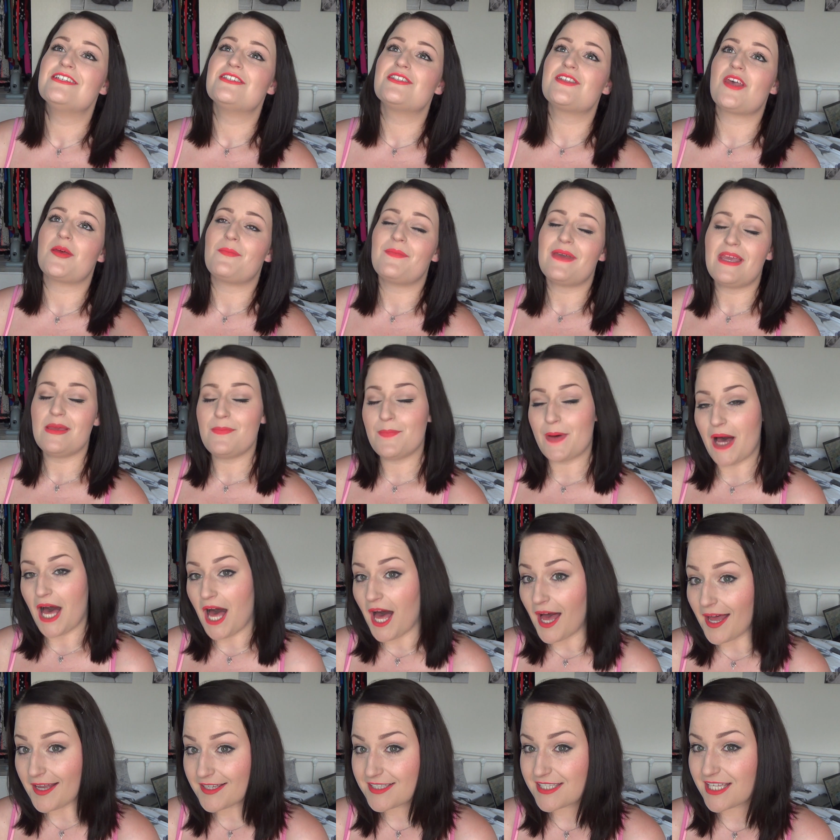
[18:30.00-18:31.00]
So me
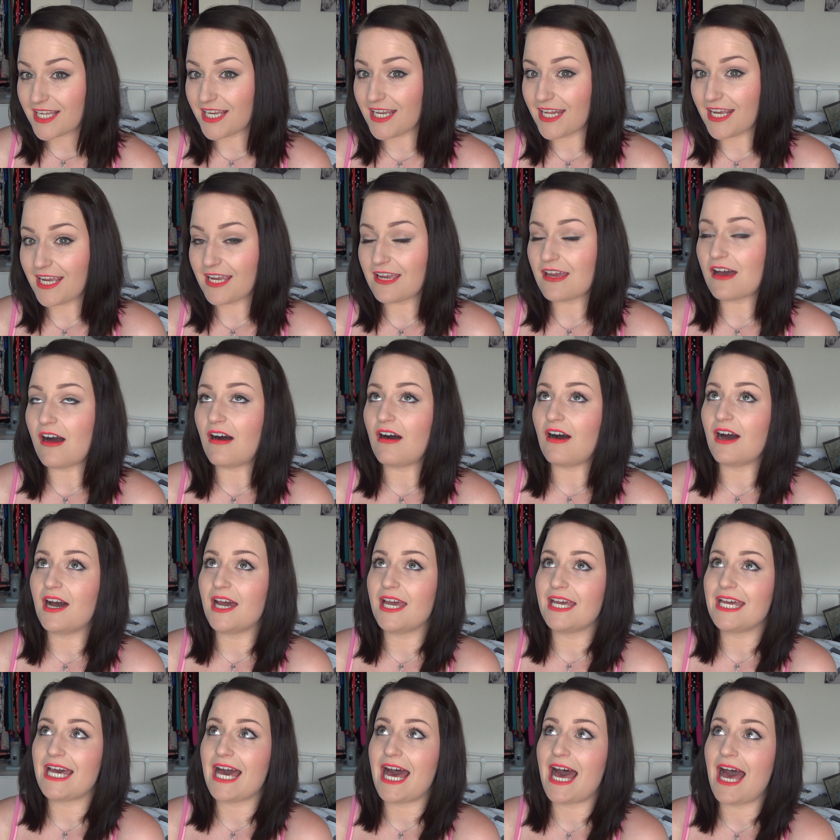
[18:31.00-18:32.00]
personally,
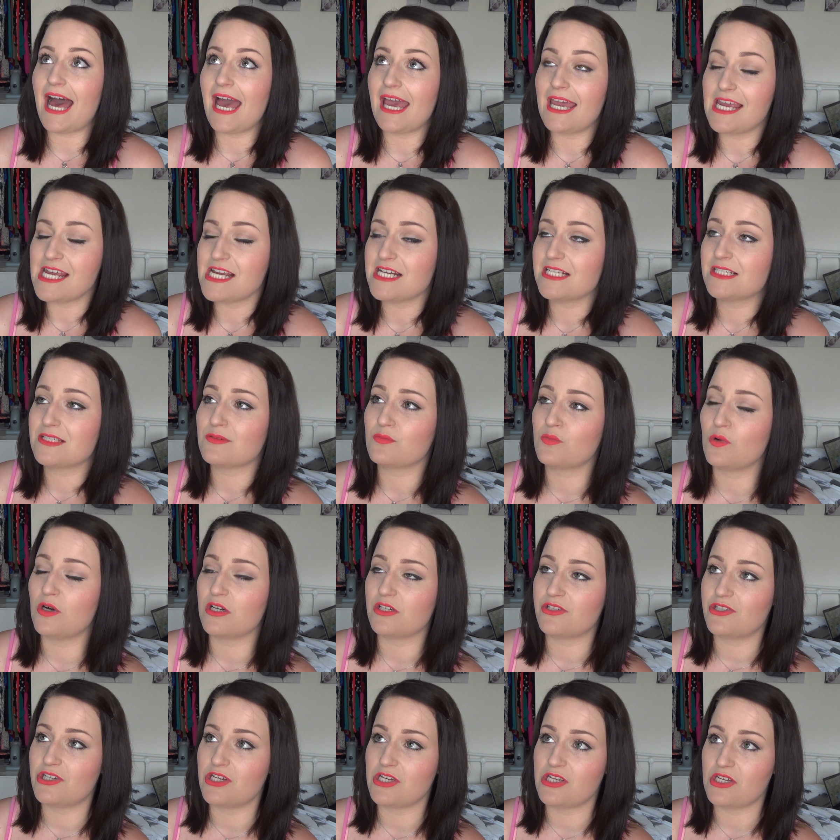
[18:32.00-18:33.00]
I hate
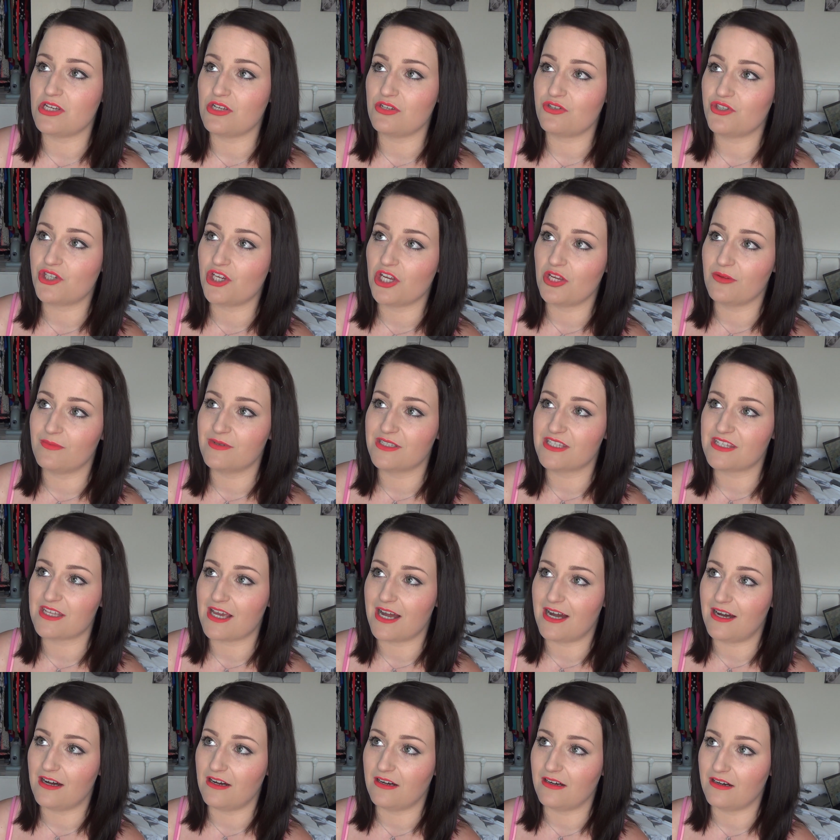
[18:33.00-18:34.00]
watching YouTubers
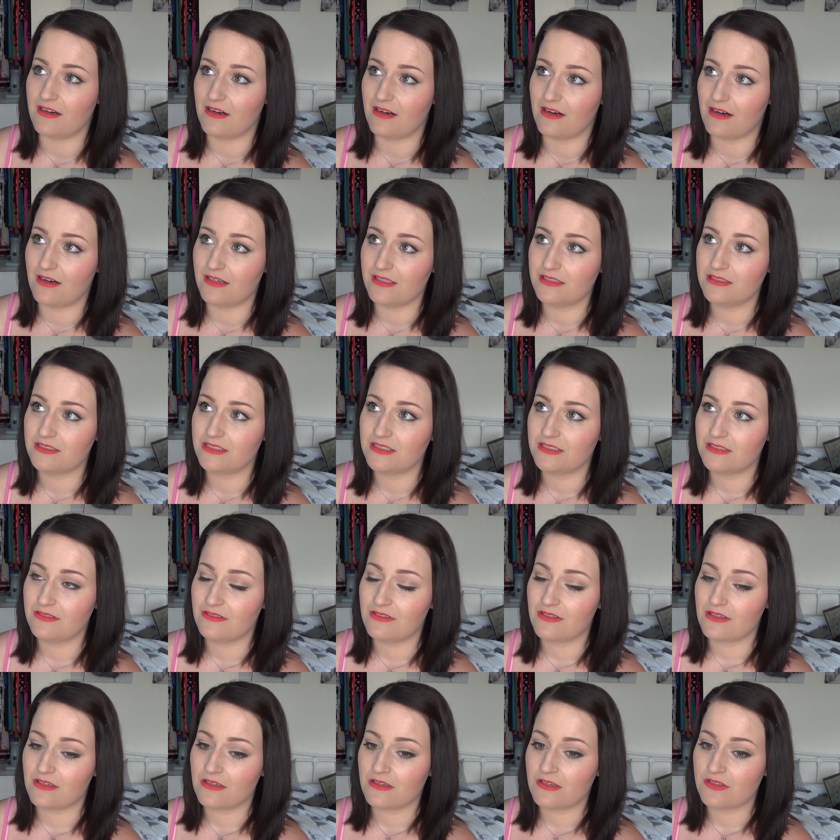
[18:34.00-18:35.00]
that are
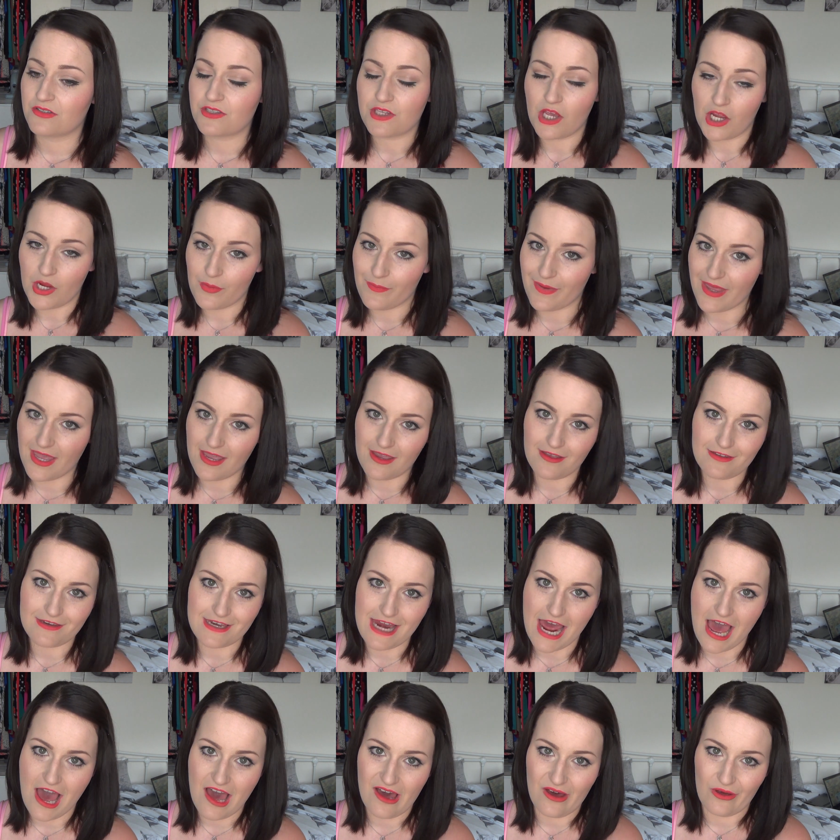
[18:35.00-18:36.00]
so big
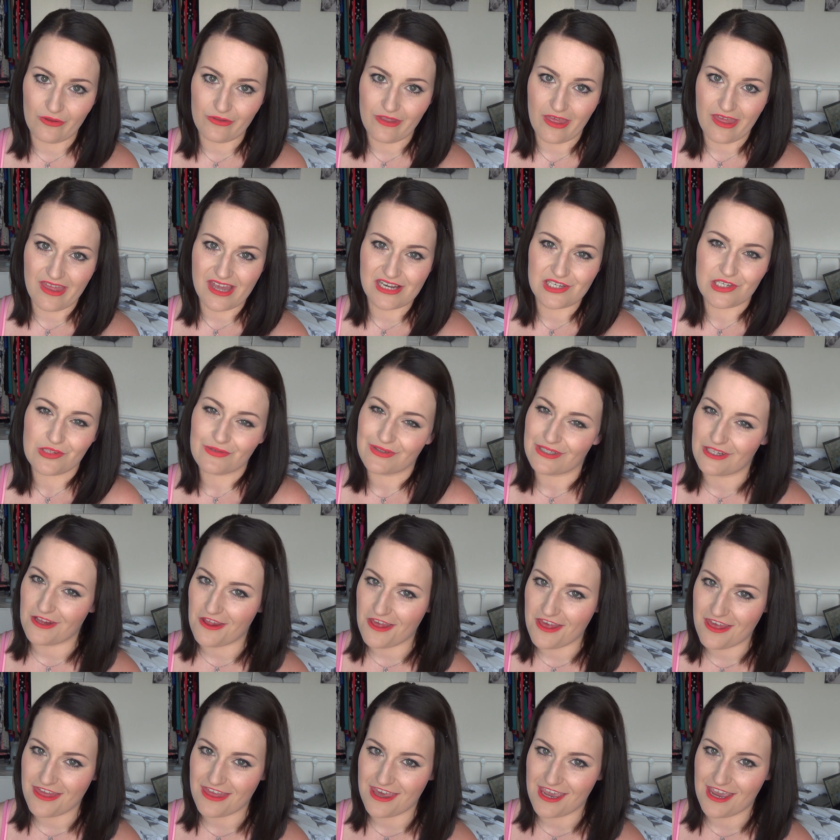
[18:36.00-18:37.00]
now that they're doing
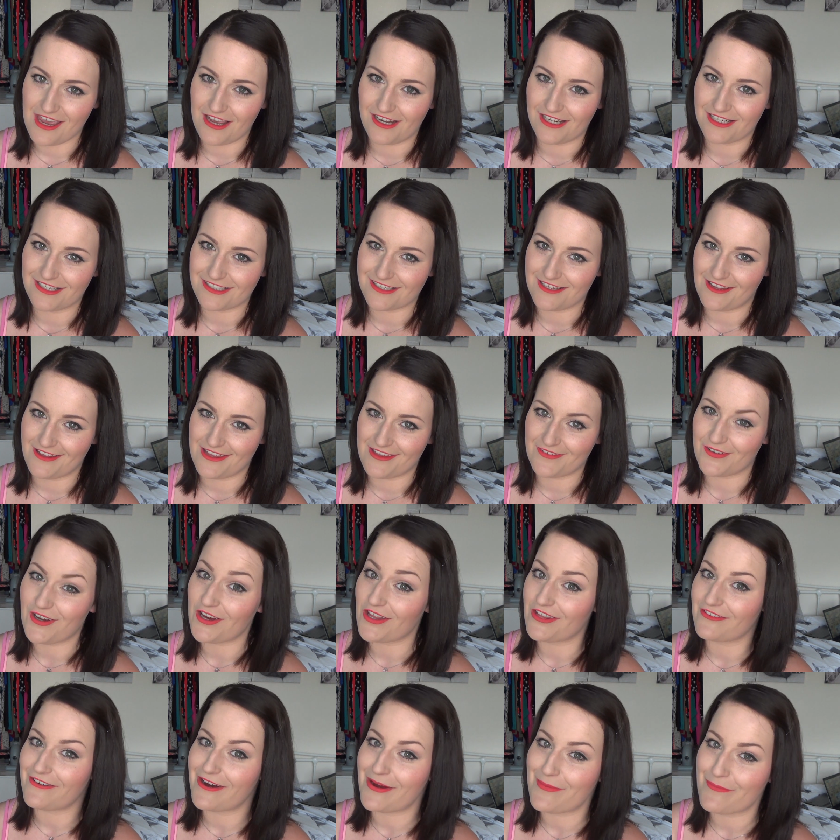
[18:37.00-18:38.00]
other things, like they've
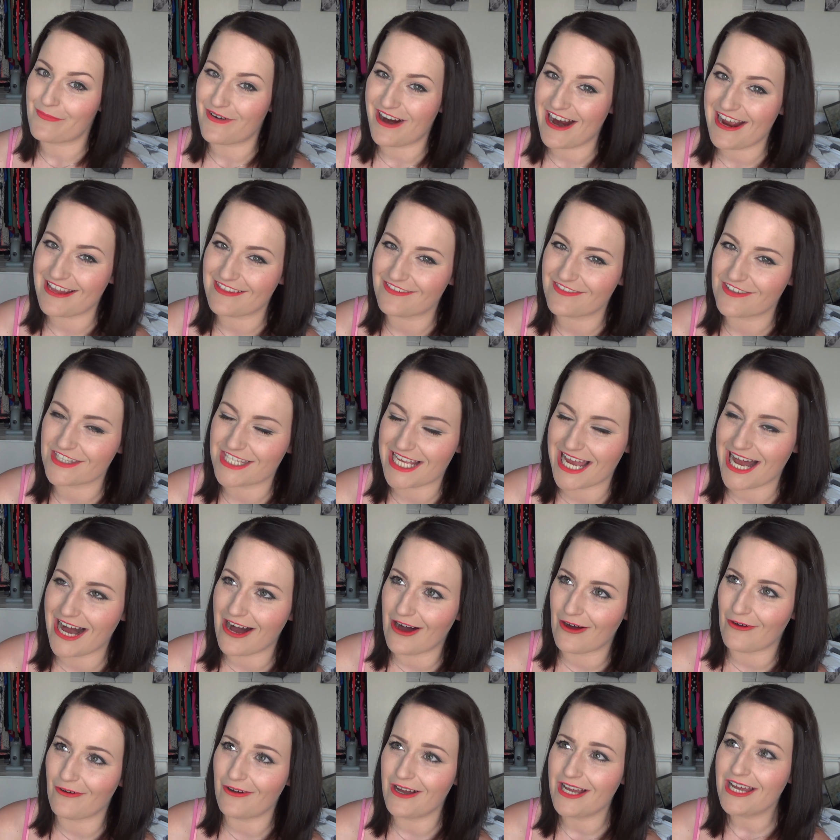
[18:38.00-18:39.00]
got their own brands
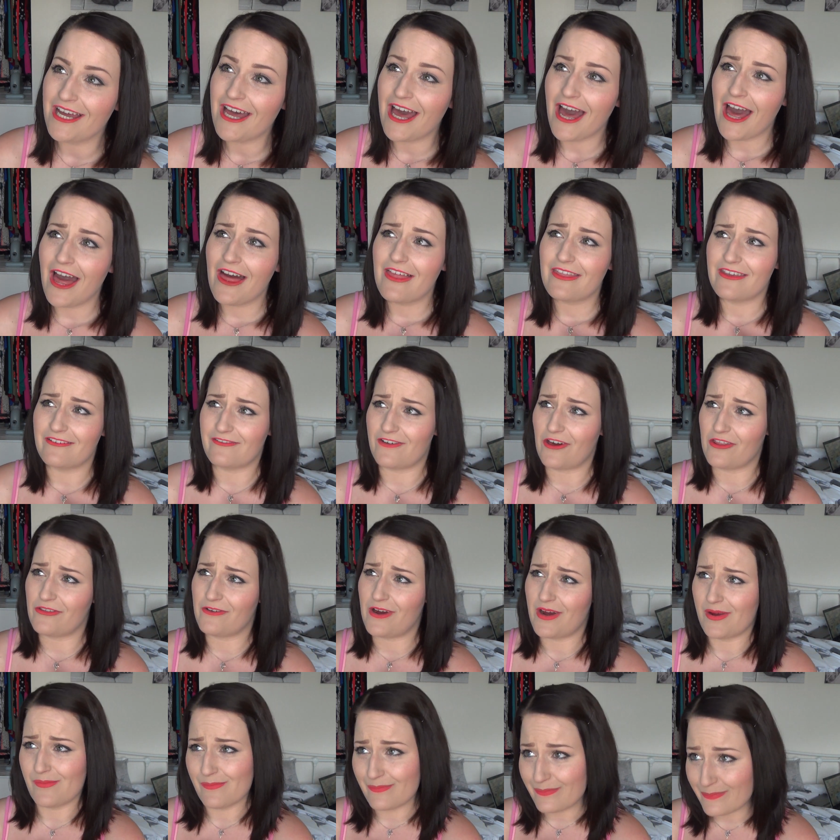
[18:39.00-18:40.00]
out, they've got
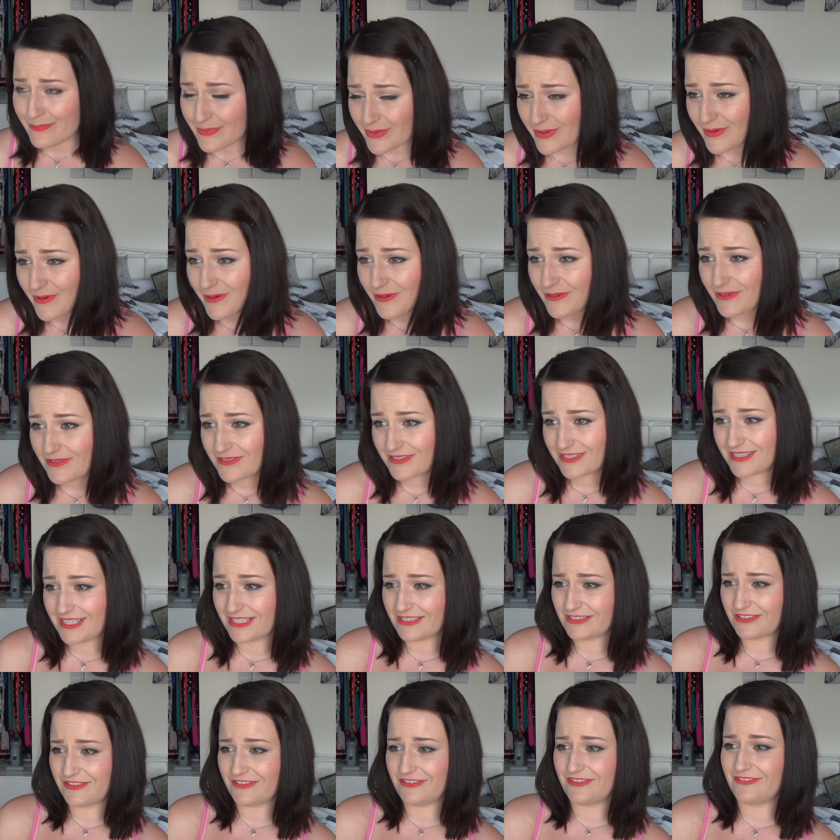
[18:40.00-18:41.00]
their own books,
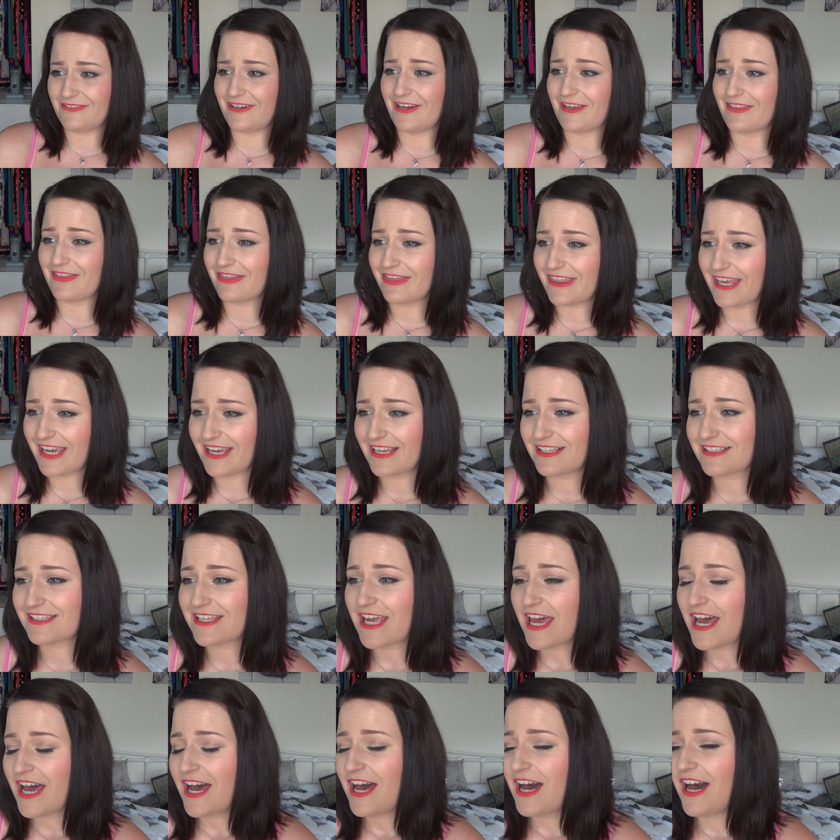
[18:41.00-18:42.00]
they're doing their own
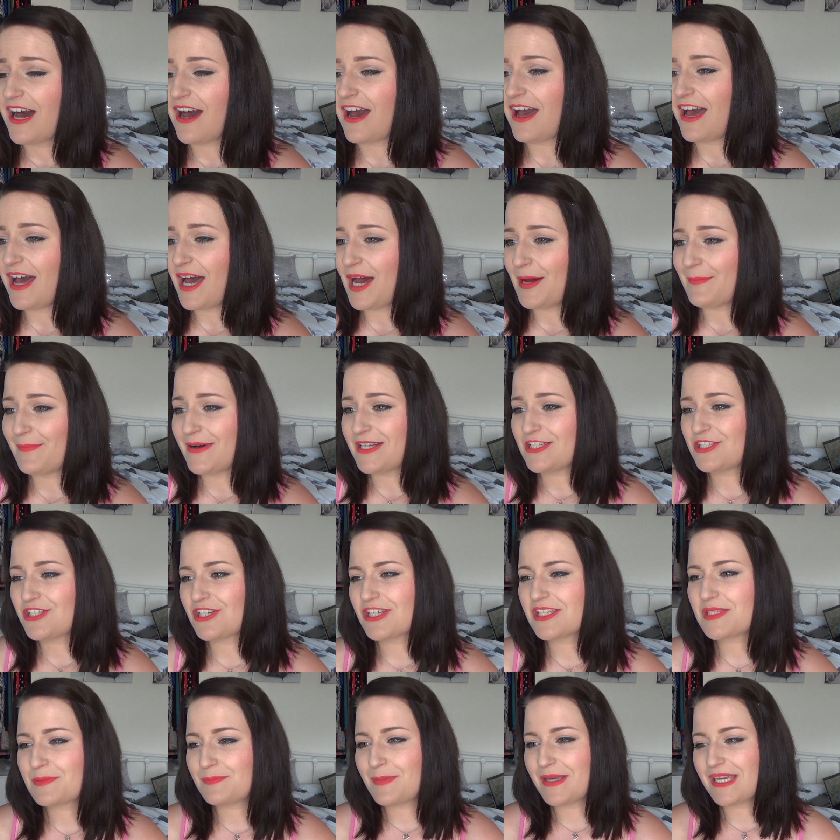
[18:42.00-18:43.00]
things,
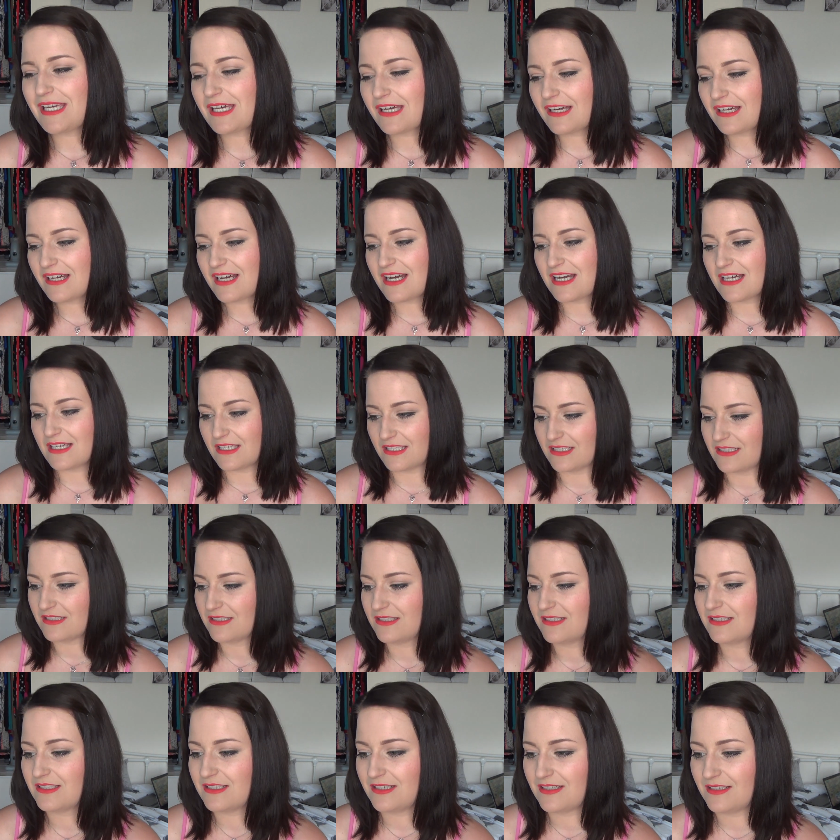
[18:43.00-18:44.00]
just
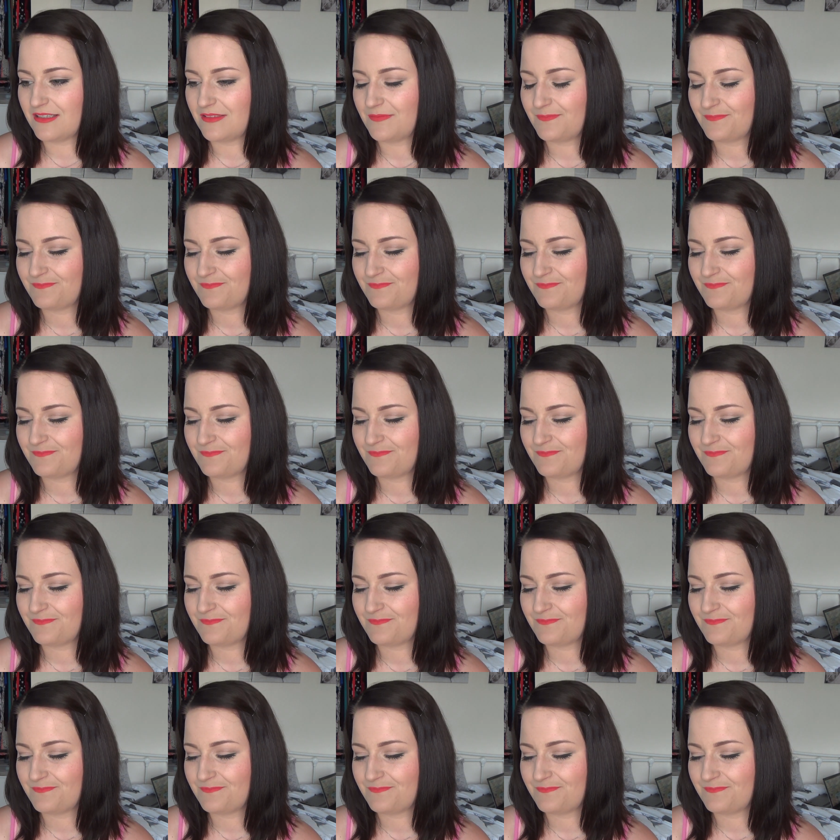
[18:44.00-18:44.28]
because